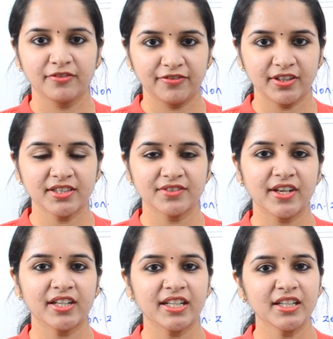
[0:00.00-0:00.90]
First, we
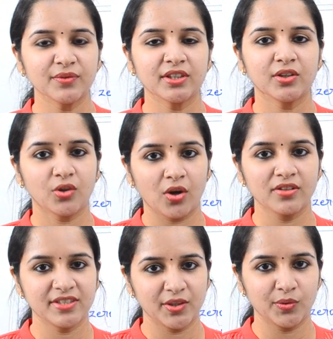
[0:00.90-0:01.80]
are dealing with the
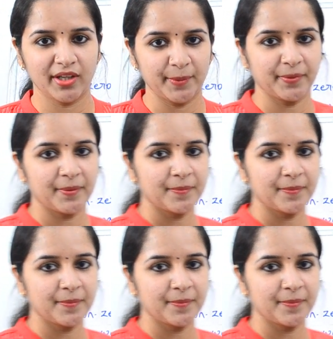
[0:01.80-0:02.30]
non-zero type.